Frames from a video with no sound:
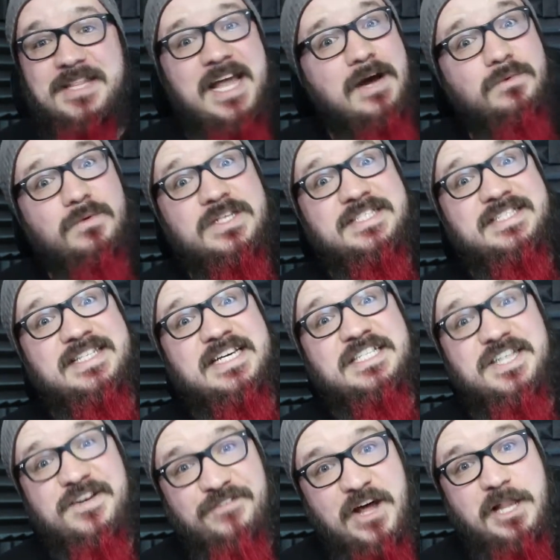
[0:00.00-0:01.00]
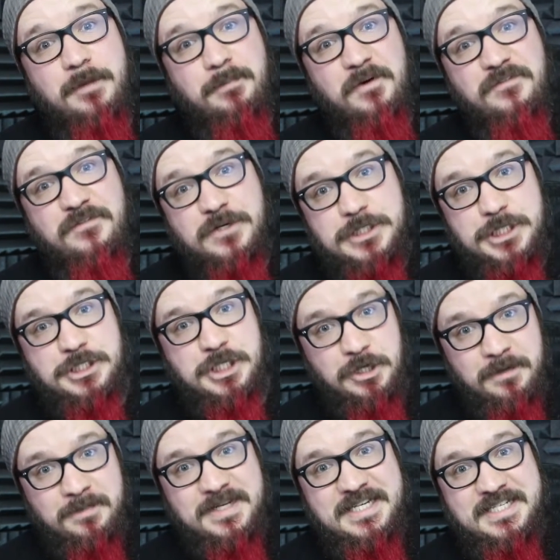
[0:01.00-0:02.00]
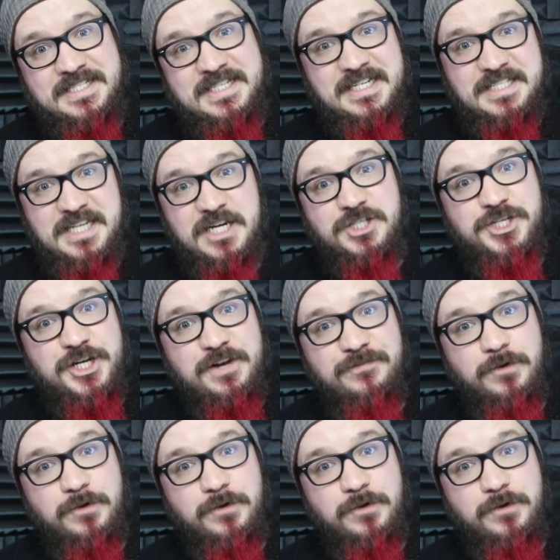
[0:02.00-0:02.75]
and that was the developer for Deterministic Dungeon,